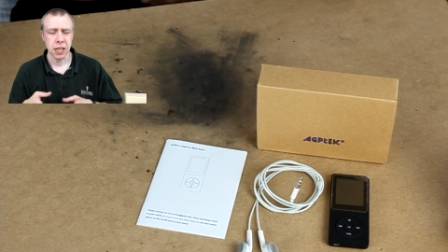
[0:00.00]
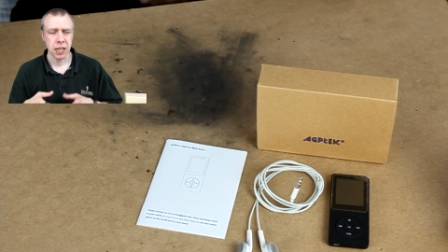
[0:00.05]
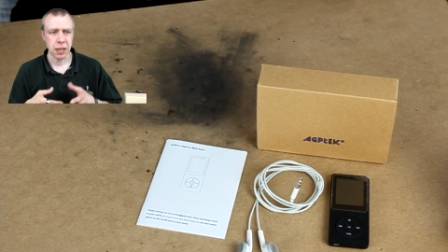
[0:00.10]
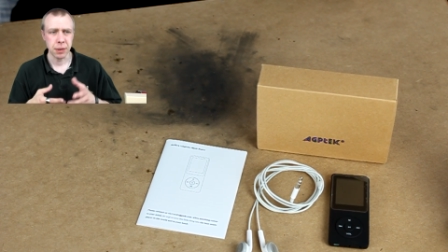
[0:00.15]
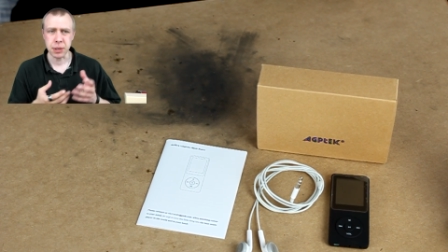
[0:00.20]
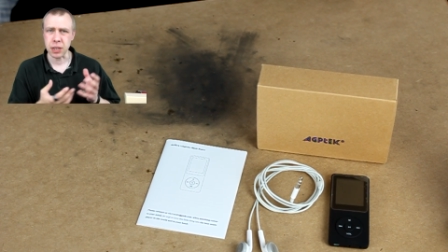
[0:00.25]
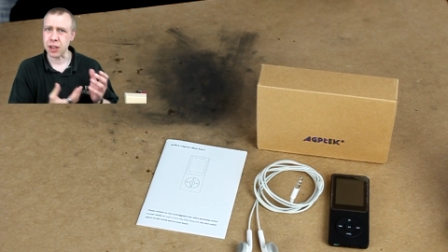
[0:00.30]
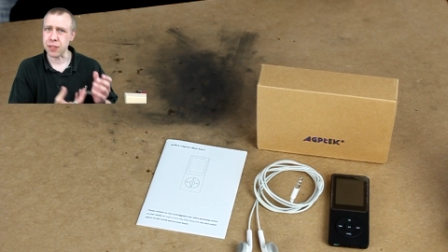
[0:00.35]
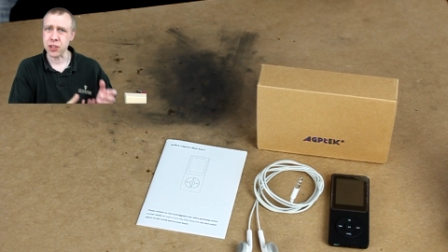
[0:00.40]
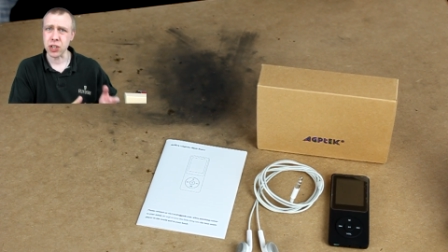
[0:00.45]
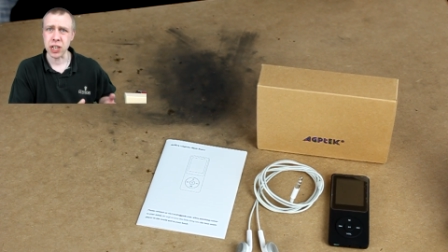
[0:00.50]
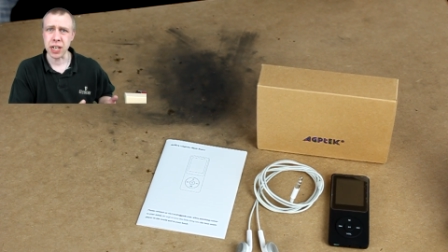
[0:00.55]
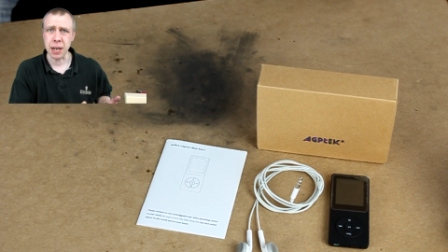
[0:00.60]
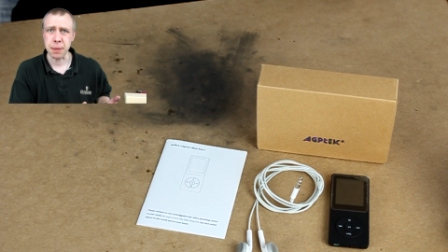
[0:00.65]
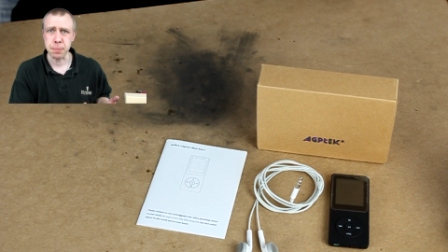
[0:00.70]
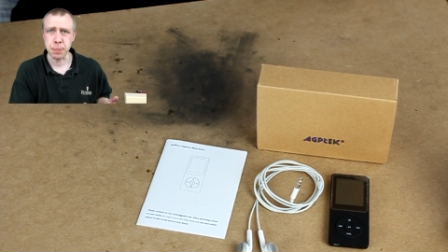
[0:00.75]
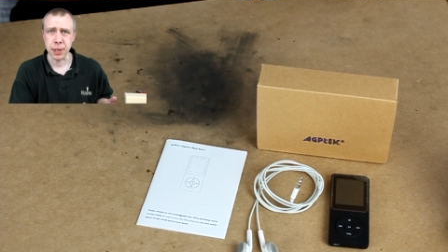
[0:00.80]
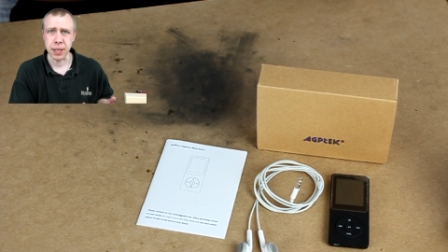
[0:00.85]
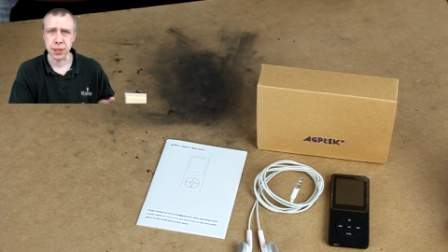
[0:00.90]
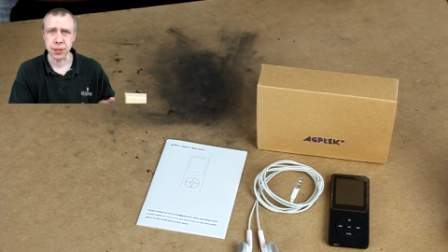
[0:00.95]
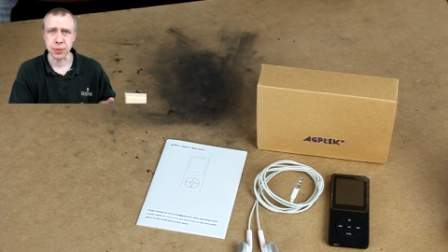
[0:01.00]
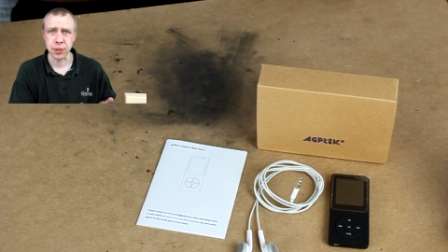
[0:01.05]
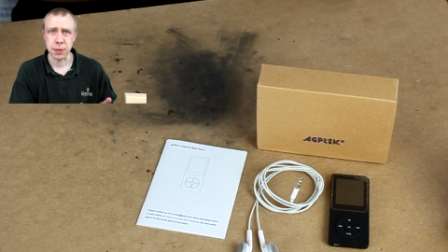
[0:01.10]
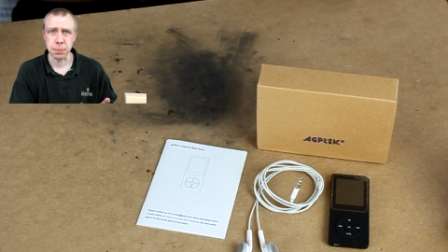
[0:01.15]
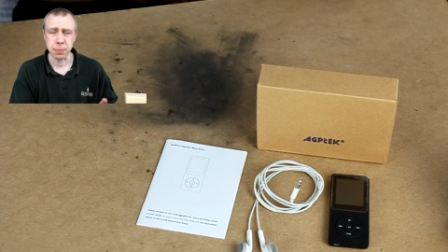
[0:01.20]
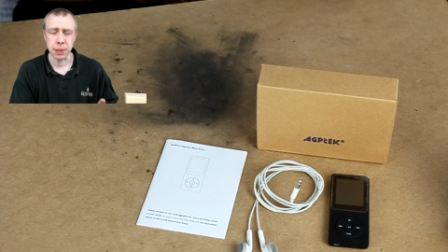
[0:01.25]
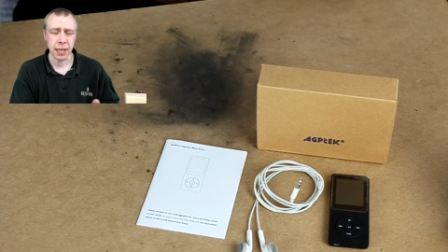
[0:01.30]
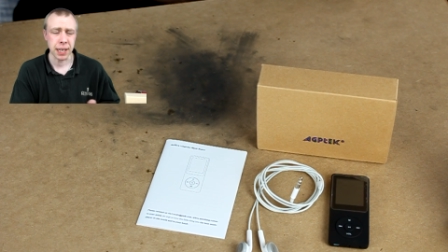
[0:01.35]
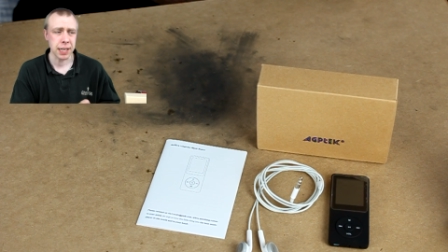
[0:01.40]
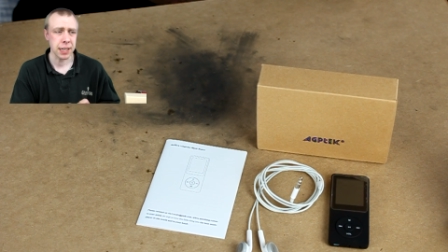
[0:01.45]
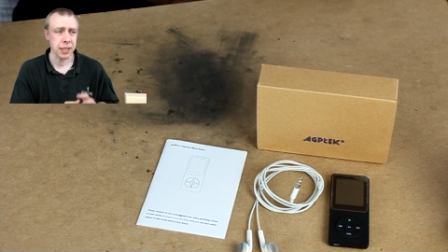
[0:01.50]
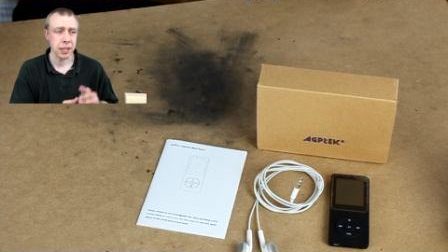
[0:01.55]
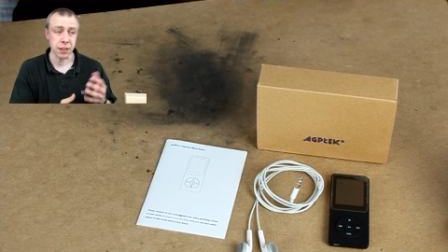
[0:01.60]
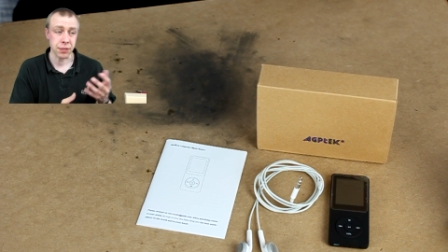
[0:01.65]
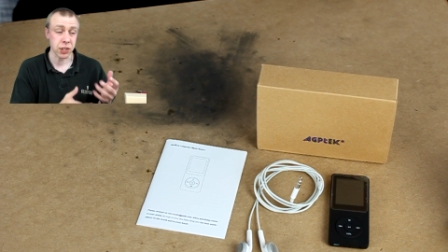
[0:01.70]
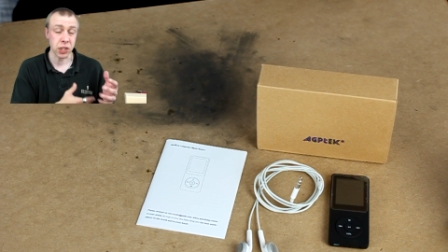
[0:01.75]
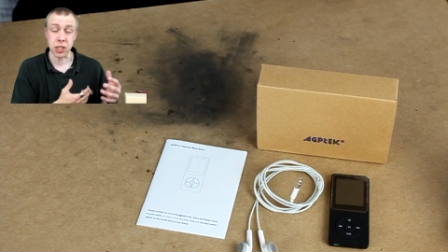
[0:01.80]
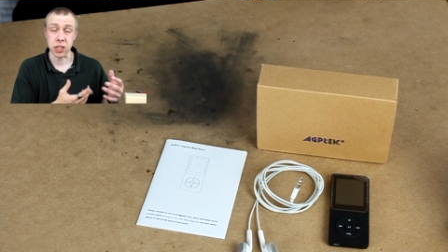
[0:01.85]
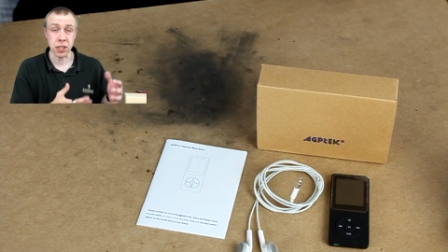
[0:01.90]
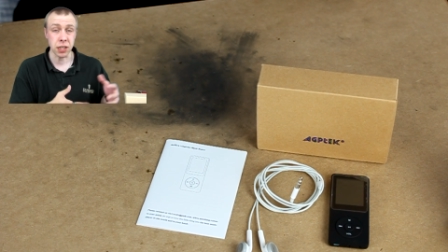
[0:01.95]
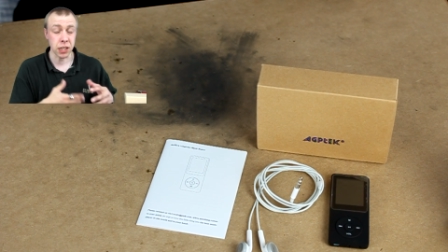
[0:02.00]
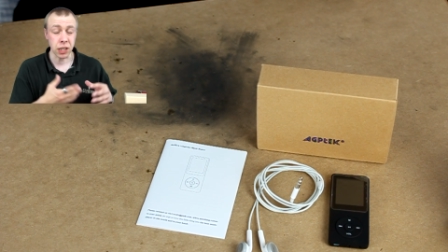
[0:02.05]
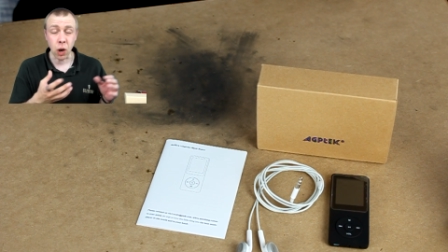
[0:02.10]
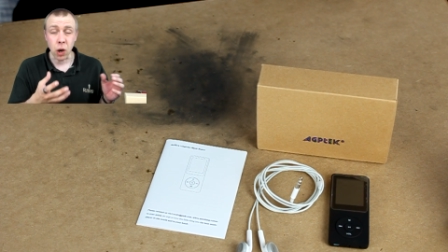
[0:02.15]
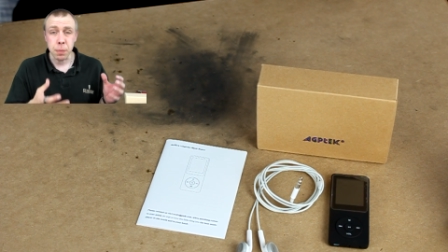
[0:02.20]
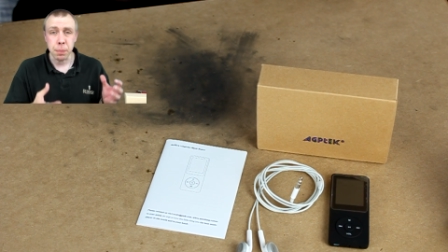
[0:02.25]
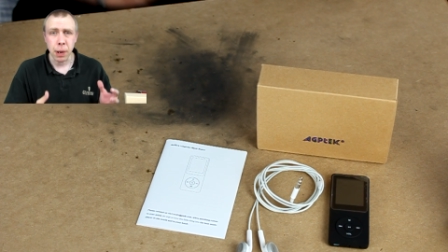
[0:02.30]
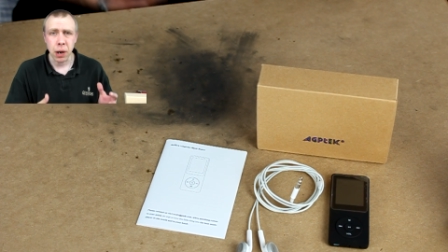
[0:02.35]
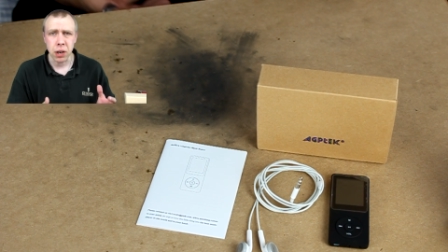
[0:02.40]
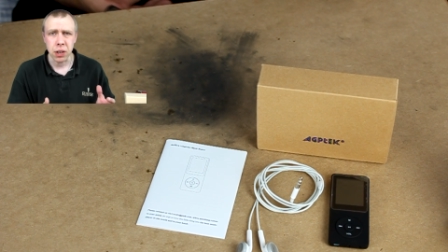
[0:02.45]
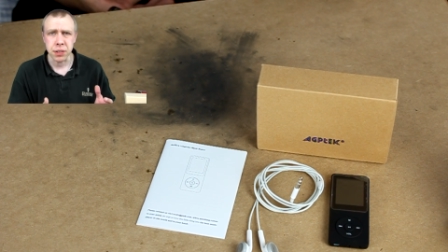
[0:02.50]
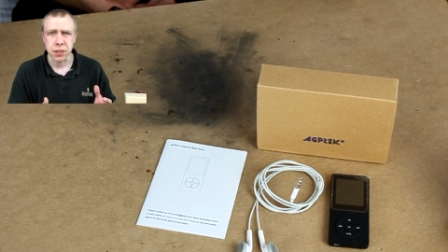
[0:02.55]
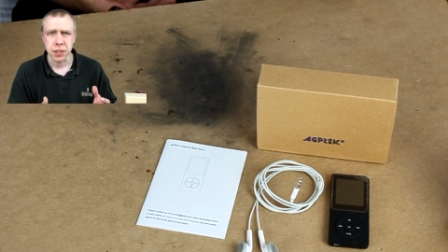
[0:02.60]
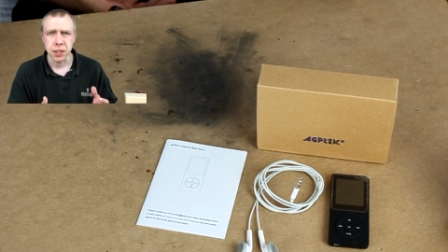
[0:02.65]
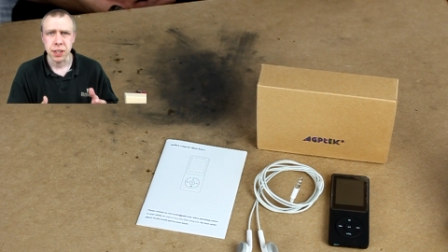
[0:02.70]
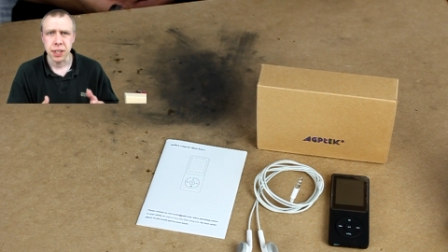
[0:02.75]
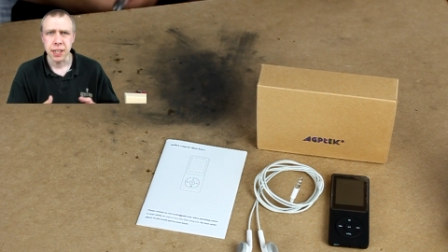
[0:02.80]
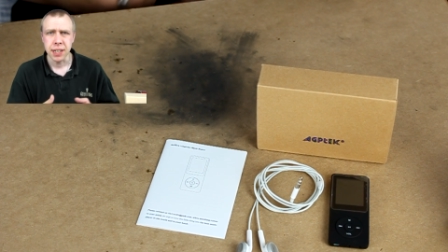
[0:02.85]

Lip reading: And I've got an MP3 player, I've got an iPod,